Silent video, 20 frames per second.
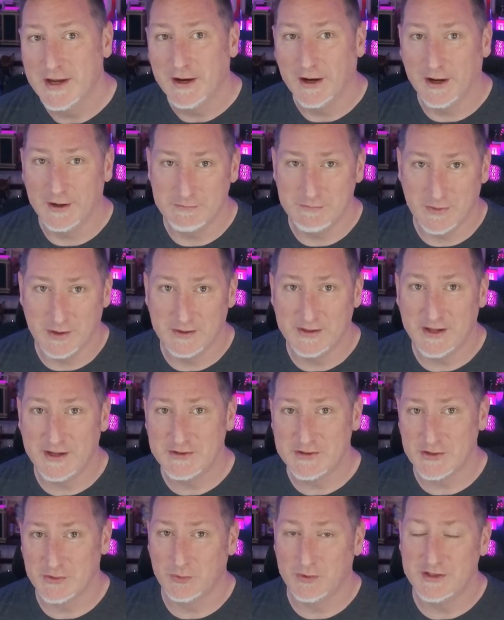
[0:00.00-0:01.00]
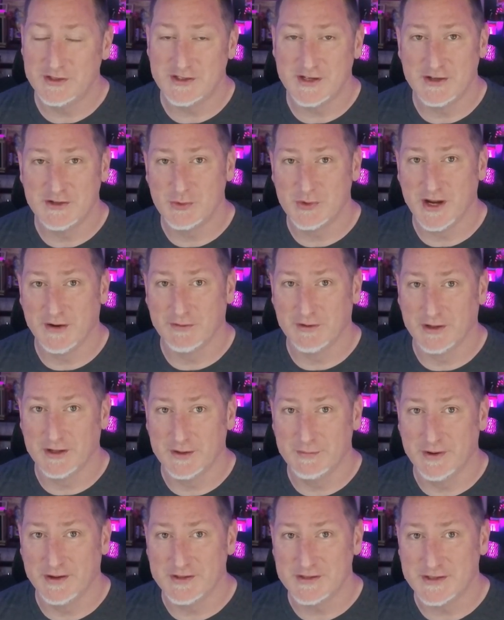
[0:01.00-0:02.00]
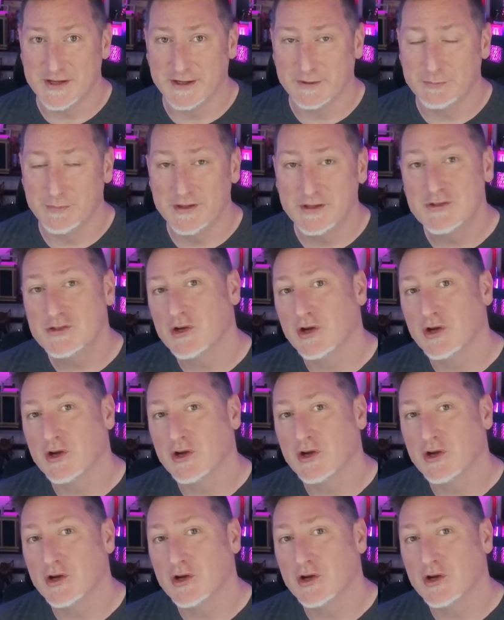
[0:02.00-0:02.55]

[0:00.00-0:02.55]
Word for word: On Mondays and Wednesdays, we have our M S Tech Bits.